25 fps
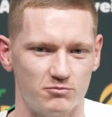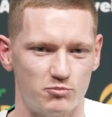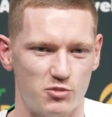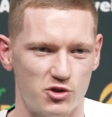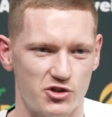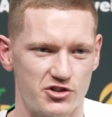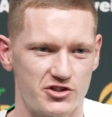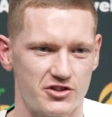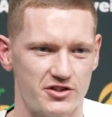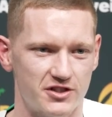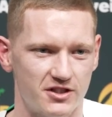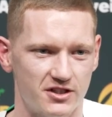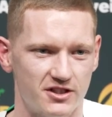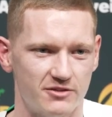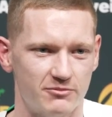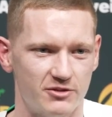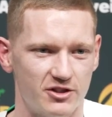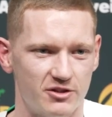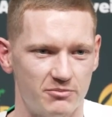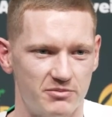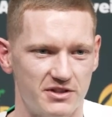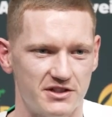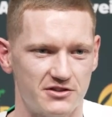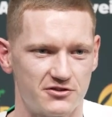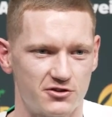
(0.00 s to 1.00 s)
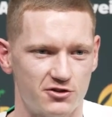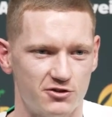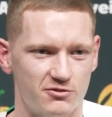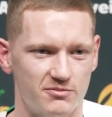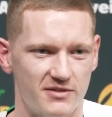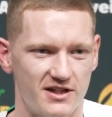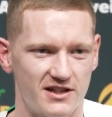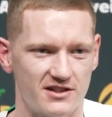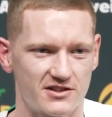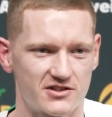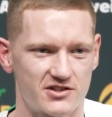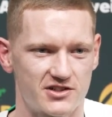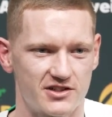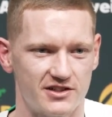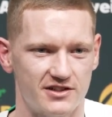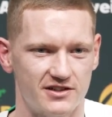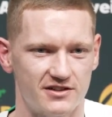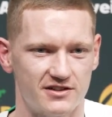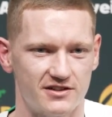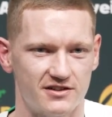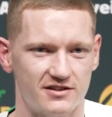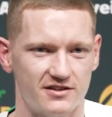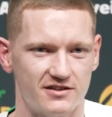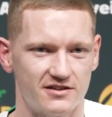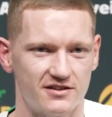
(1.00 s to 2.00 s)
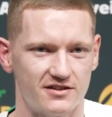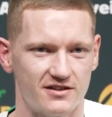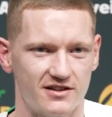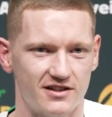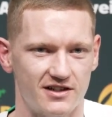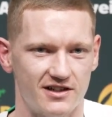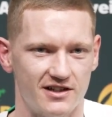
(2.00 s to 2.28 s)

pushing the limit a bit too much, and